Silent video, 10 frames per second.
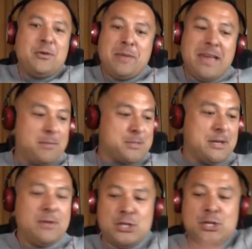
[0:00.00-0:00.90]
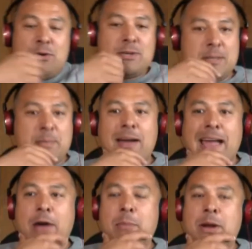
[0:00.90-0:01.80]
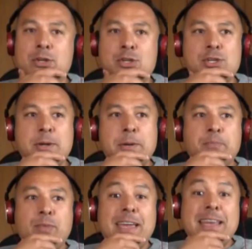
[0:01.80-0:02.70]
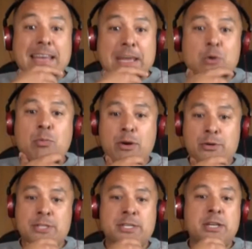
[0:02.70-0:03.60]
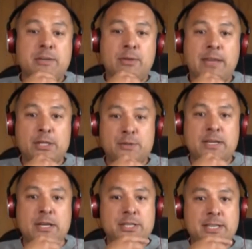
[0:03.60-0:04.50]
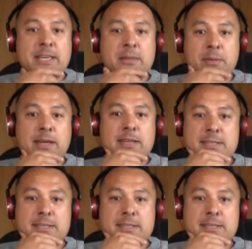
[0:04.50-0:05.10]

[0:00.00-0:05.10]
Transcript: You'll be absolutely shocked about how much illegal processing of your data is actually taking place.